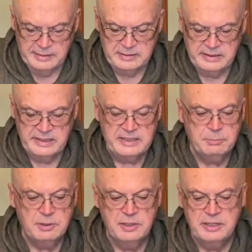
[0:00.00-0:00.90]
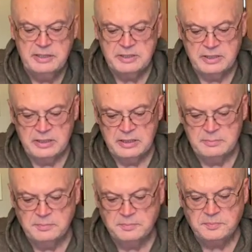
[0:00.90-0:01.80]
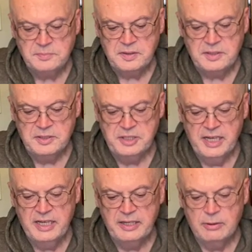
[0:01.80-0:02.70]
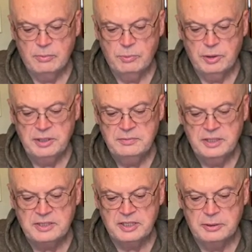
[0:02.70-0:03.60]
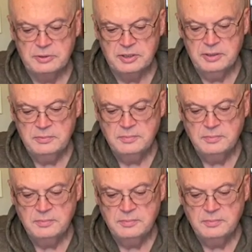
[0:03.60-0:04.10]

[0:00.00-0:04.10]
let's put some jelly on one that's toasted